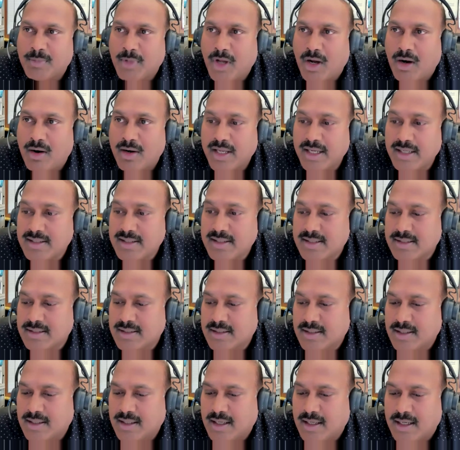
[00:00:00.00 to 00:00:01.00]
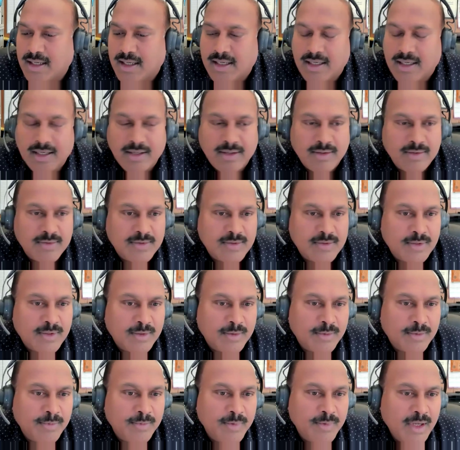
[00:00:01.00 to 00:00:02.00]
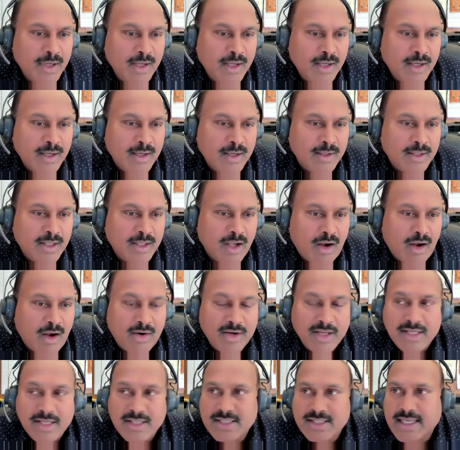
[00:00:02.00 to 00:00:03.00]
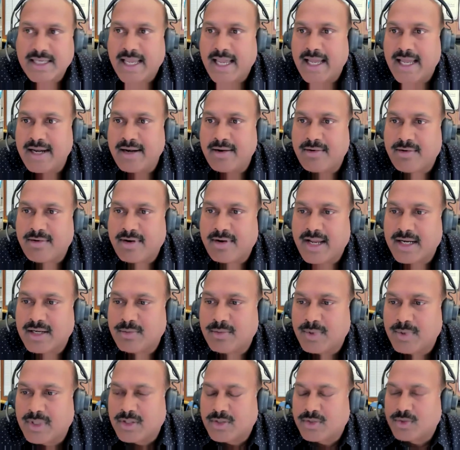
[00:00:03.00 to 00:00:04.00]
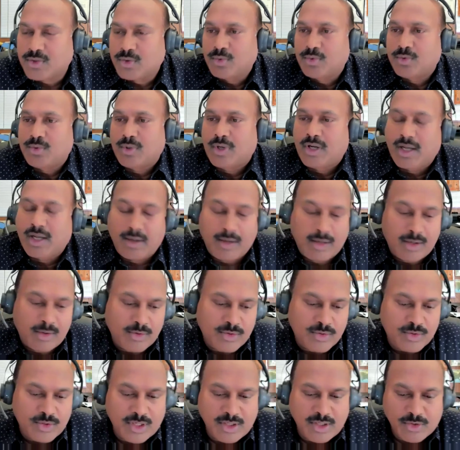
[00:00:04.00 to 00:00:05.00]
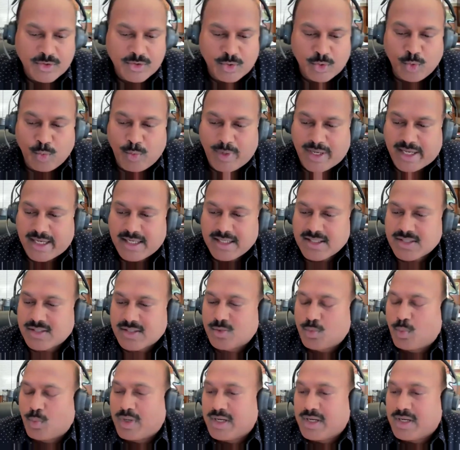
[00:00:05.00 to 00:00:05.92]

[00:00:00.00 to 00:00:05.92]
the audience. And so the audience can interact with in two ways.